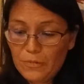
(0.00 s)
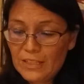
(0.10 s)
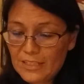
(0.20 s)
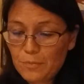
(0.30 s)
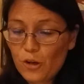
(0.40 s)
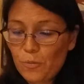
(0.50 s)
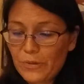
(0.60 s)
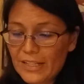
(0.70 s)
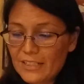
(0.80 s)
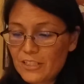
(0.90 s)
it's
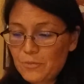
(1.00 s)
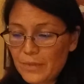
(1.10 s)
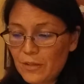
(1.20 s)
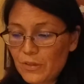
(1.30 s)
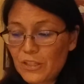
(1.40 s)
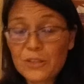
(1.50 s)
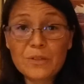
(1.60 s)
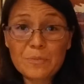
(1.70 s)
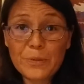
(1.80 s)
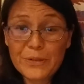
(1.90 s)
appropriate to meet with you
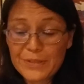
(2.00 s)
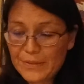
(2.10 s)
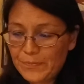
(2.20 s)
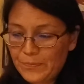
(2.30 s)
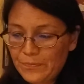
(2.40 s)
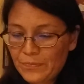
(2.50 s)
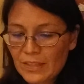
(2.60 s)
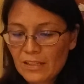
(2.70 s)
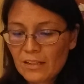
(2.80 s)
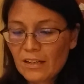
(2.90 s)
in person.
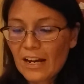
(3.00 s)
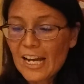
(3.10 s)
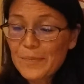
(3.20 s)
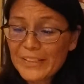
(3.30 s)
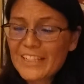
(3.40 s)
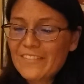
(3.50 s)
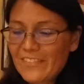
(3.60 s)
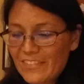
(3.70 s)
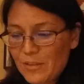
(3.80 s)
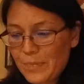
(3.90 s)
I believe
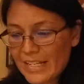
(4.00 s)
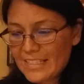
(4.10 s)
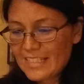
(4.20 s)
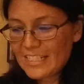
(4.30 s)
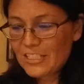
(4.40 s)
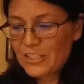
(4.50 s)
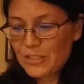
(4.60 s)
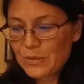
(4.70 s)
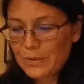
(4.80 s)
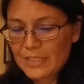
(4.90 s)
the best thing to
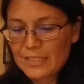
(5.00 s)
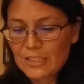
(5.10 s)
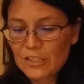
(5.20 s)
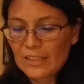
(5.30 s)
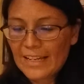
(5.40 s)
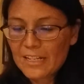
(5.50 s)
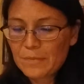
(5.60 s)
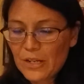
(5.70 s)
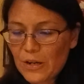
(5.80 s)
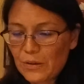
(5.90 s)
do is to let
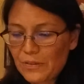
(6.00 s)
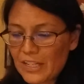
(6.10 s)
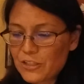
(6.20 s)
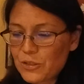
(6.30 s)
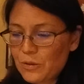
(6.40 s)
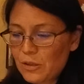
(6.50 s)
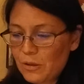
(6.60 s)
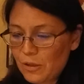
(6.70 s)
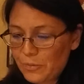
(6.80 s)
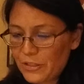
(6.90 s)
him know that you
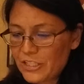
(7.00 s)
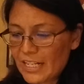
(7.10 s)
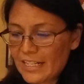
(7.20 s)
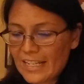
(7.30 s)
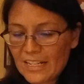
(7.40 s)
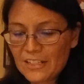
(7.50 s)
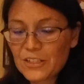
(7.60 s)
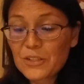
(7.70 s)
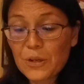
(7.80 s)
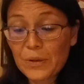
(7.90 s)
appreciate getting
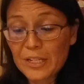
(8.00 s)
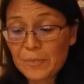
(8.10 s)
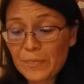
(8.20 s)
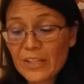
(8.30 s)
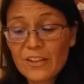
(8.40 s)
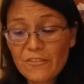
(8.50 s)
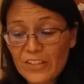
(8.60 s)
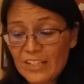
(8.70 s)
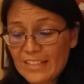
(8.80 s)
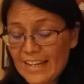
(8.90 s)
to know him
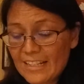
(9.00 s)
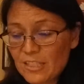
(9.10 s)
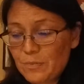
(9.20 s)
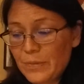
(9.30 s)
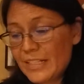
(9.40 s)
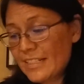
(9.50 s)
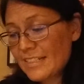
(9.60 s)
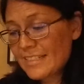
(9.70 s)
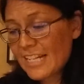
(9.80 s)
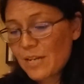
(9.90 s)
via text, but it
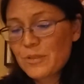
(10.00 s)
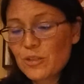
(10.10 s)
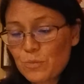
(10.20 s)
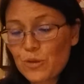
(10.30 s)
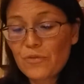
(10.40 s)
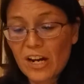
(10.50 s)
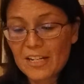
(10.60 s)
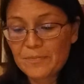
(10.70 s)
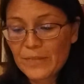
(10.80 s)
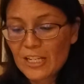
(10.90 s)
is time to move
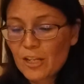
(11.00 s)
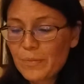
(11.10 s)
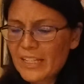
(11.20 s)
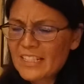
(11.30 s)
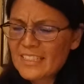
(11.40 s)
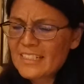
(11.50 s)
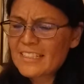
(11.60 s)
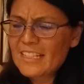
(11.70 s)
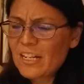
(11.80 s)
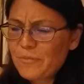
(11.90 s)
on because it
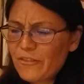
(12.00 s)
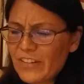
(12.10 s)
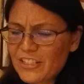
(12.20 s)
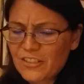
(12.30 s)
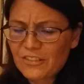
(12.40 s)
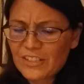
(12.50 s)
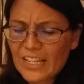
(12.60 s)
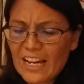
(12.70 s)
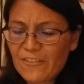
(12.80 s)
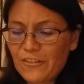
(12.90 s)
is unprofessional to
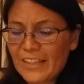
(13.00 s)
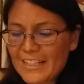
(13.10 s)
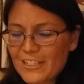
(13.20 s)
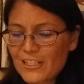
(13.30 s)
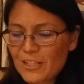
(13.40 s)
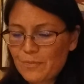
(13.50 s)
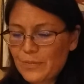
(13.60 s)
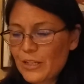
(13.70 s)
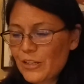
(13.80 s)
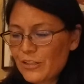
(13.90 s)
have a relationship
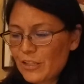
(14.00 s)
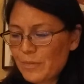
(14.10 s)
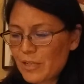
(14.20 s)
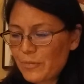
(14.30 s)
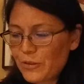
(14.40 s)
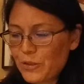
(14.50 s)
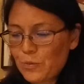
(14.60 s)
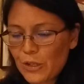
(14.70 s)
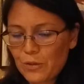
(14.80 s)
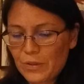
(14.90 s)
to the people you
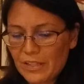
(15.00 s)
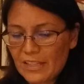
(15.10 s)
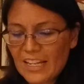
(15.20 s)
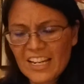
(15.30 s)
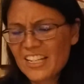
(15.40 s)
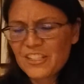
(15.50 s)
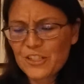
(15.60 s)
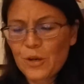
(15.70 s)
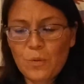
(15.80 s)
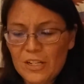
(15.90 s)
work with, and you
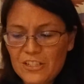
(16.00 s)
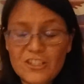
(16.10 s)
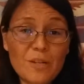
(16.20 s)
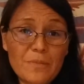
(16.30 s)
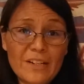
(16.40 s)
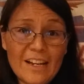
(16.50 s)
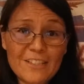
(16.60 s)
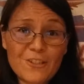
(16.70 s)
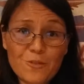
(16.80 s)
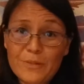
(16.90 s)
don't want to
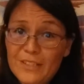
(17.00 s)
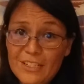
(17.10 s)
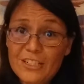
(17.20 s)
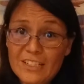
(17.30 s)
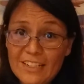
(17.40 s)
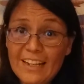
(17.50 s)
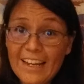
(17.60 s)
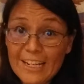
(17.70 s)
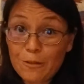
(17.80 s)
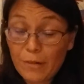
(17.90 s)
jeopardize your position in
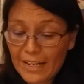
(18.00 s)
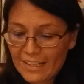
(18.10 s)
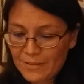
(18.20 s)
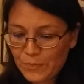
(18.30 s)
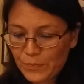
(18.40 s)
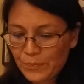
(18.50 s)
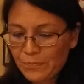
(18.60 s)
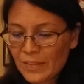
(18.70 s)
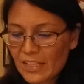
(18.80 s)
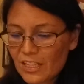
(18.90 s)
any way.
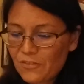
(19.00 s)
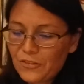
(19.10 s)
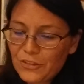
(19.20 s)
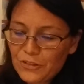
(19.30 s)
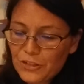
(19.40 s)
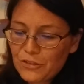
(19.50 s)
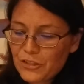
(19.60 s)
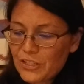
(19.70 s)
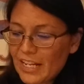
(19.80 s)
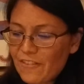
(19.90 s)
If you two
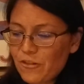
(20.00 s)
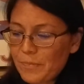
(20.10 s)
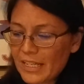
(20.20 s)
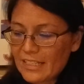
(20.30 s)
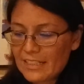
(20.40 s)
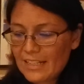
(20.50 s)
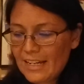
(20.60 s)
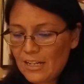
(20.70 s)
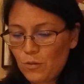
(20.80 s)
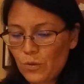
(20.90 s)
should ever meet
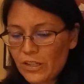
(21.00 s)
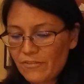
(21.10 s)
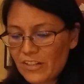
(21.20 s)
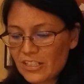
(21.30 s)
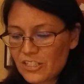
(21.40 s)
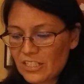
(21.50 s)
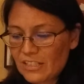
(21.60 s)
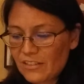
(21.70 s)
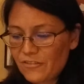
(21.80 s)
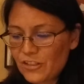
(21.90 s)
at a work function
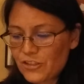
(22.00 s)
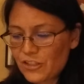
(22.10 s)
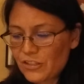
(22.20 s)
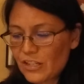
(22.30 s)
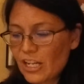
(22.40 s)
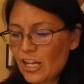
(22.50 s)
in the future,